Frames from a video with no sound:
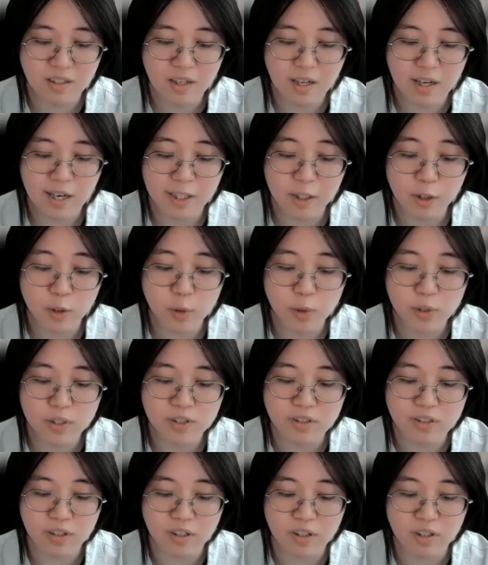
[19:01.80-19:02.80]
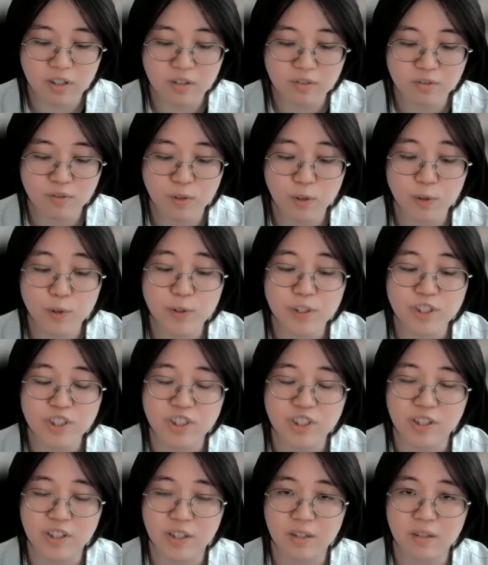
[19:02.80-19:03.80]
I notice her
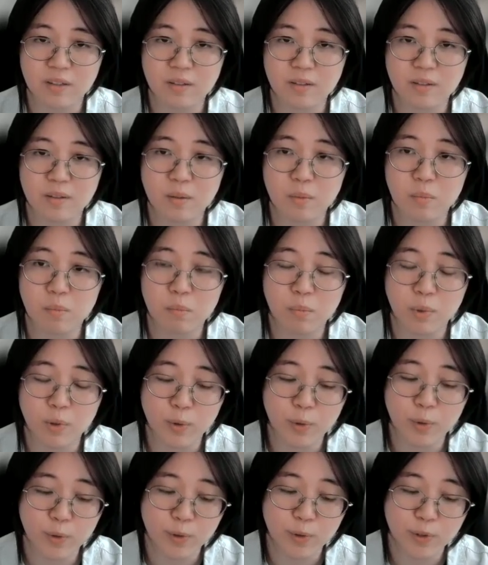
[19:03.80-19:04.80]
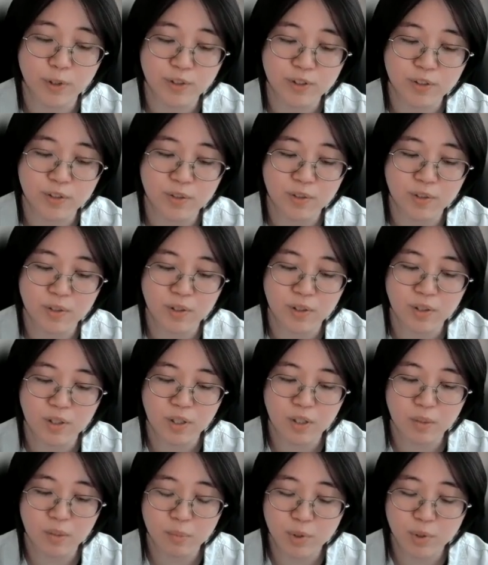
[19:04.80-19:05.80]
flourishing, pores,
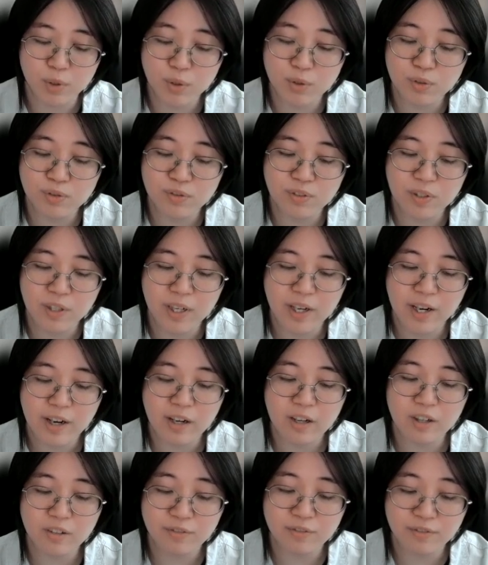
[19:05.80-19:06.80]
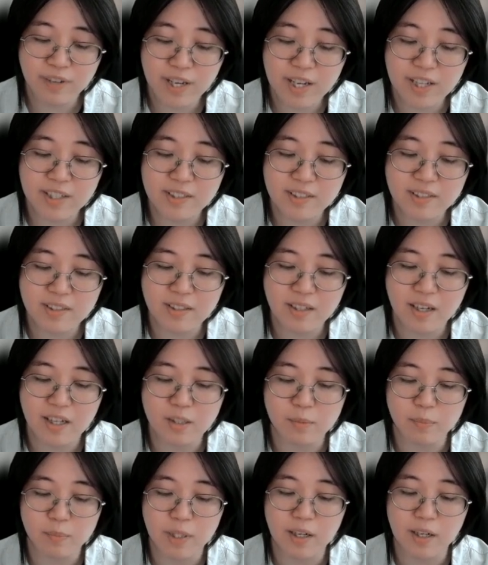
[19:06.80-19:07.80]
proof her face
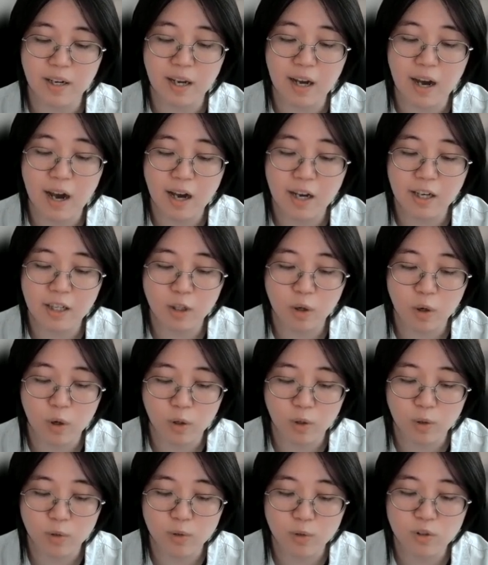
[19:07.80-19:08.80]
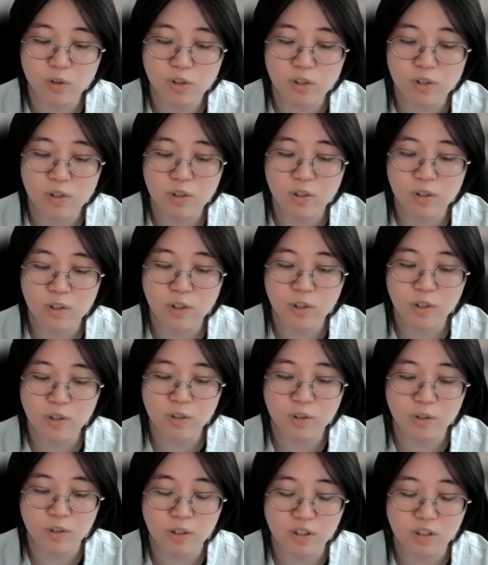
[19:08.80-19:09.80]
has been a kind host
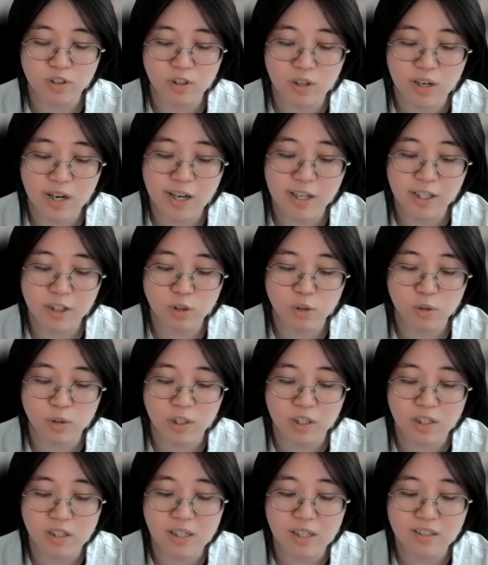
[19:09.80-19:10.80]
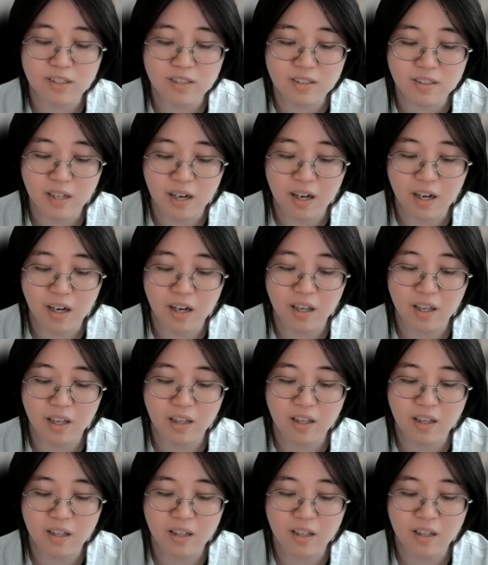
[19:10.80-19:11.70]
to the dry Trujillian sky.